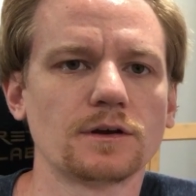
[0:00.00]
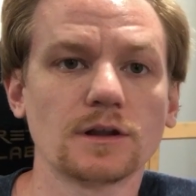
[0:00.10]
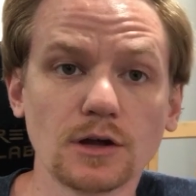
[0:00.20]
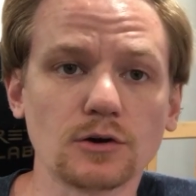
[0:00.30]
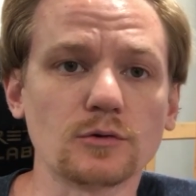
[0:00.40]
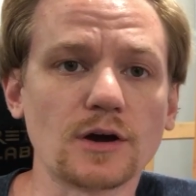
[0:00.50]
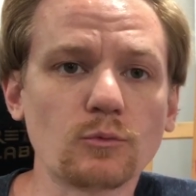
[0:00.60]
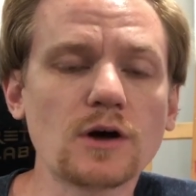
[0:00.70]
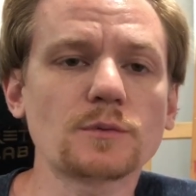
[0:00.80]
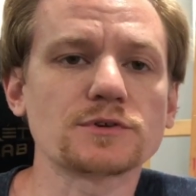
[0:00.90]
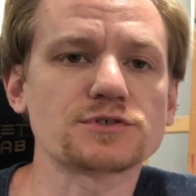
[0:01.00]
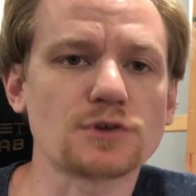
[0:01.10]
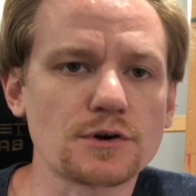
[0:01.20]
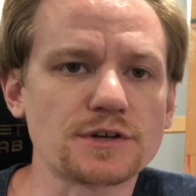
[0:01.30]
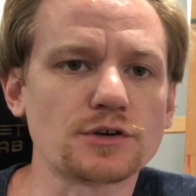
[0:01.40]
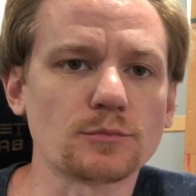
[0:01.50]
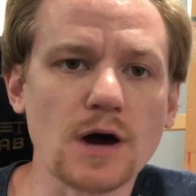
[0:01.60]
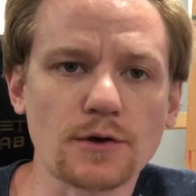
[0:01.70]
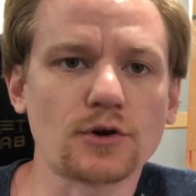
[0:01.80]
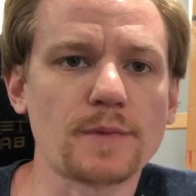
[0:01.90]
Hello, and welcome to starting your
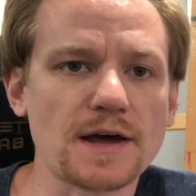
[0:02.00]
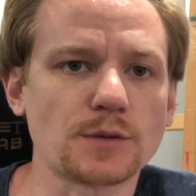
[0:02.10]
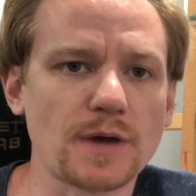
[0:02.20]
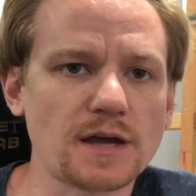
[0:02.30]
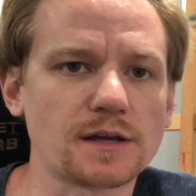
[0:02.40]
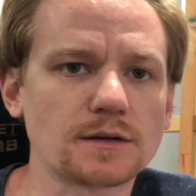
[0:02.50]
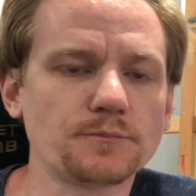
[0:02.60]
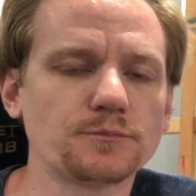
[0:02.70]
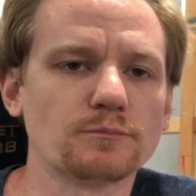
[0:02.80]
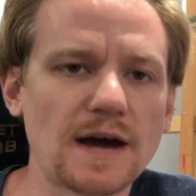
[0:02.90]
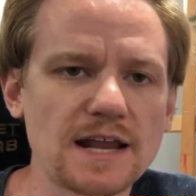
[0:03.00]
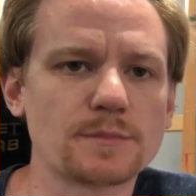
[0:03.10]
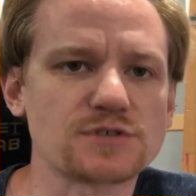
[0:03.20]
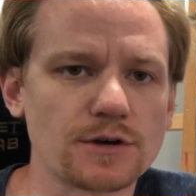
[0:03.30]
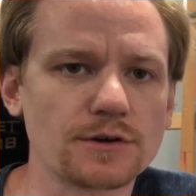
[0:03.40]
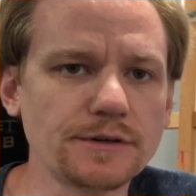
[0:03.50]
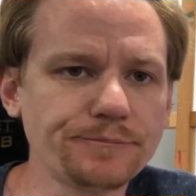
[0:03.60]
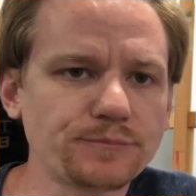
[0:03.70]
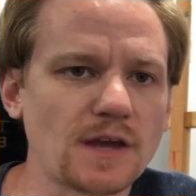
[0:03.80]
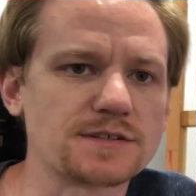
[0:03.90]
monochromatic painting. My name is Eric,
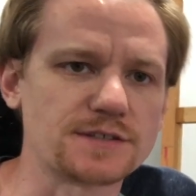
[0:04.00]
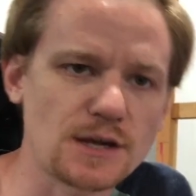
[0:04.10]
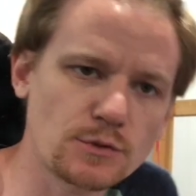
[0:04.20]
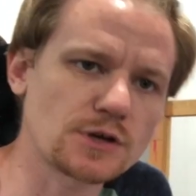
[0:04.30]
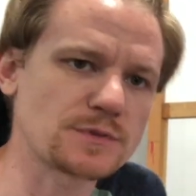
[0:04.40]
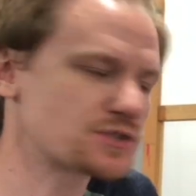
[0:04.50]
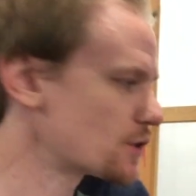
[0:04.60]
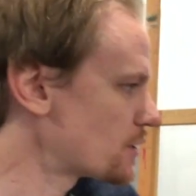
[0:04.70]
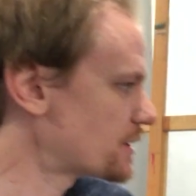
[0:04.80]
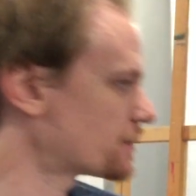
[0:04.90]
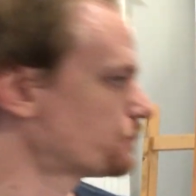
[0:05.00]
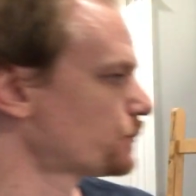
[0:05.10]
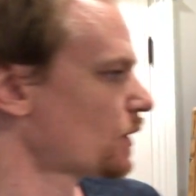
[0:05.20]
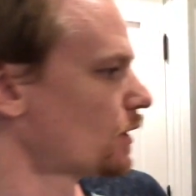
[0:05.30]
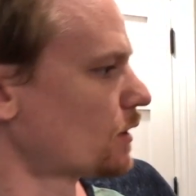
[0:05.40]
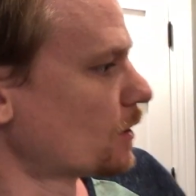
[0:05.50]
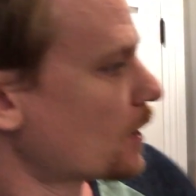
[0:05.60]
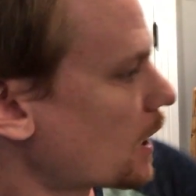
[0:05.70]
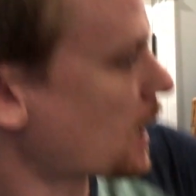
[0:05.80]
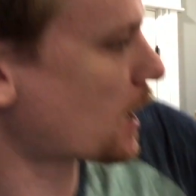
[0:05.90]
and today we're going to be starting
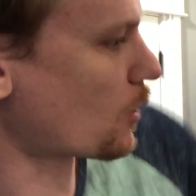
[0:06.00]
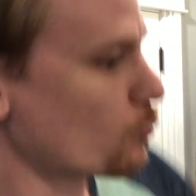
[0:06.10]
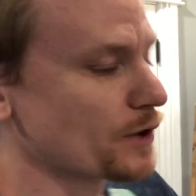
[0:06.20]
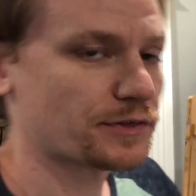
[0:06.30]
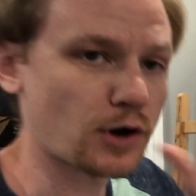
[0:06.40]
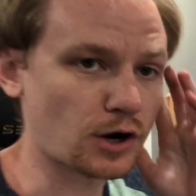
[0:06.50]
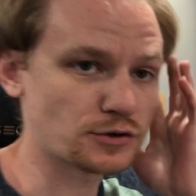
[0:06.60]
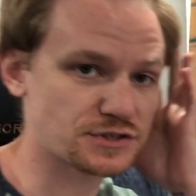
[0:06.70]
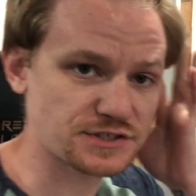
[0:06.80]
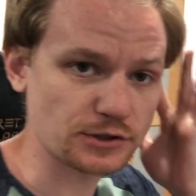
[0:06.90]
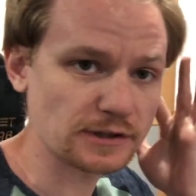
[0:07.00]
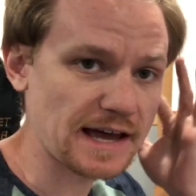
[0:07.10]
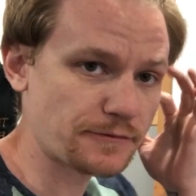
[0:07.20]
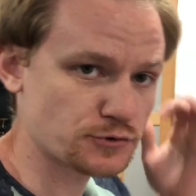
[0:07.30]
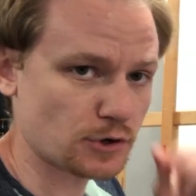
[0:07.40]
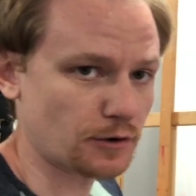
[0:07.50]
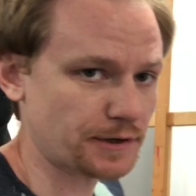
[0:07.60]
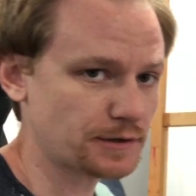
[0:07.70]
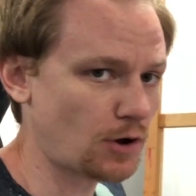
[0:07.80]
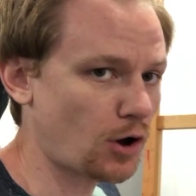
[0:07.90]
with our still life
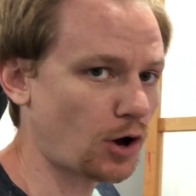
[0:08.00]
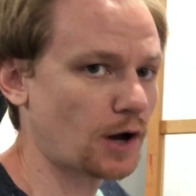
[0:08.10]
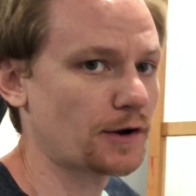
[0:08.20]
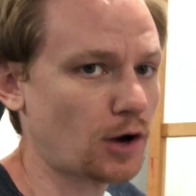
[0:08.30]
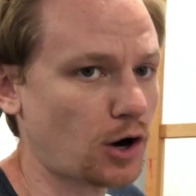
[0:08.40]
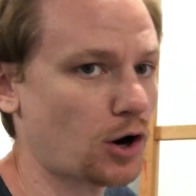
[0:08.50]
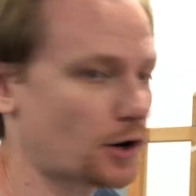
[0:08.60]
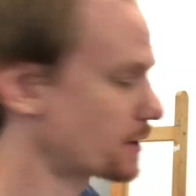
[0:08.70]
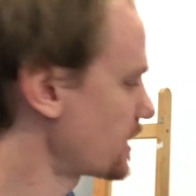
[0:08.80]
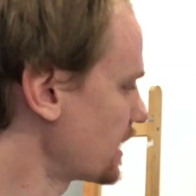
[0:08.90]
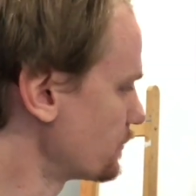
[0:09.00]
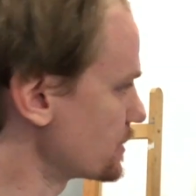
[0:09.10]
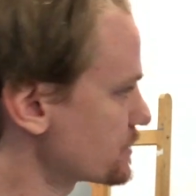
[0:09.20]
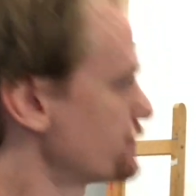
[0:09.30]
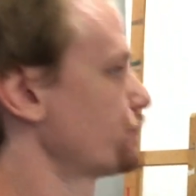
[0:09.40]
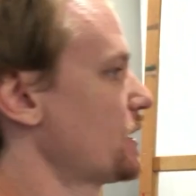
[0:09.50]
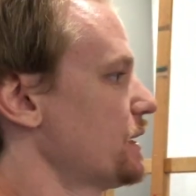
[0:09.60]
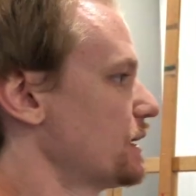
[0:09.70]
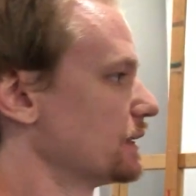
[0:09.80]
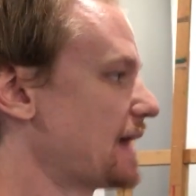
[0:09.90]
drawing on our canvas.
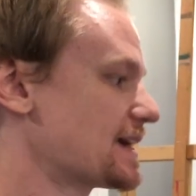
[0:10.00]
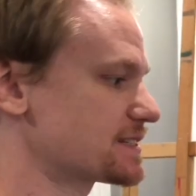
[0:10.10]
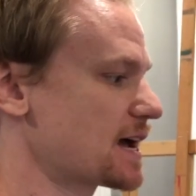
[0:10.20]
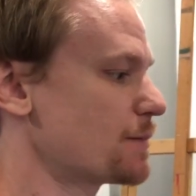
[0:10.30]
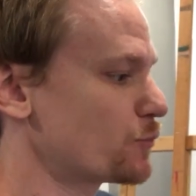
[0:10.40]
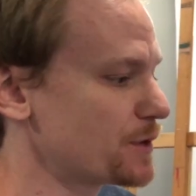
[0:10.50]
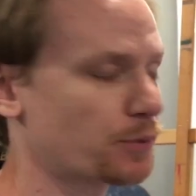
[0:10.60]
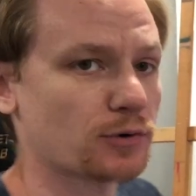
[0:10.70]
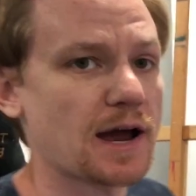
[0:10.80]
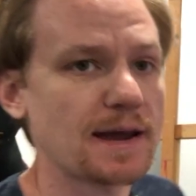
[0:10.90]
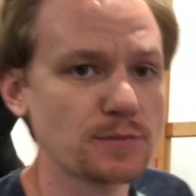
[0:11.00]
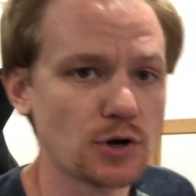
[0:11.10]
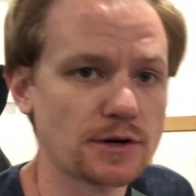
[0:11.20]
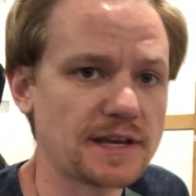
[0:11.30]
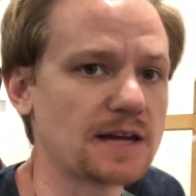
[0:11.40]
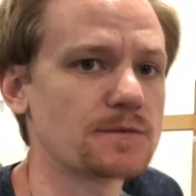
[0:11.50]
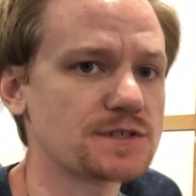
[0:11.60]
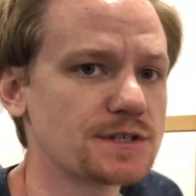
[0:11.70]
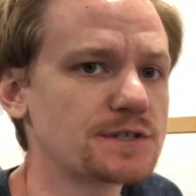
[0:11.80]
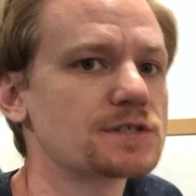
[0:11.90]
Last time we primed our
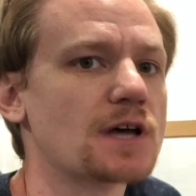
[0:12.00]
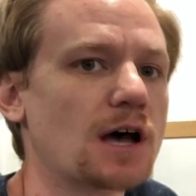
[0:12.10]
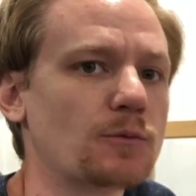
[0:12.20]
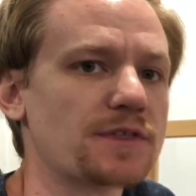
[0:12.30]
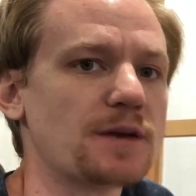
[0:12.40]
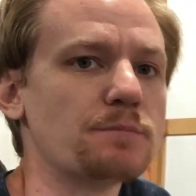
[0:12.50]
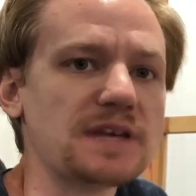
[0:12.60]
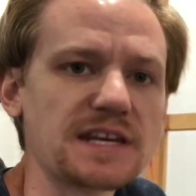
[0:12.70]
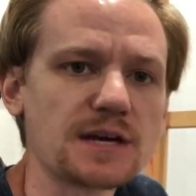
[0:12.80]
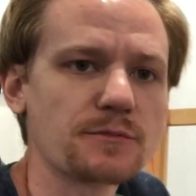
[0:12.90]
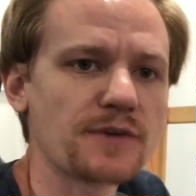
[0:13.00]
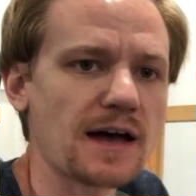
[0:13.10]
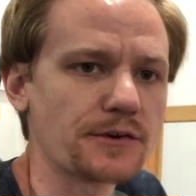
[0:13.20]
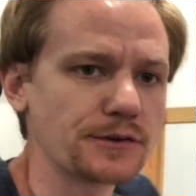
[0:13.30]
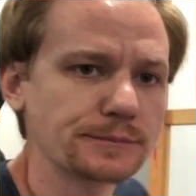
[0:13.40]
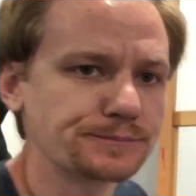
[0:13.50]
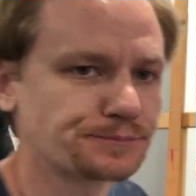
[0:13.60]
canvases with a medium value,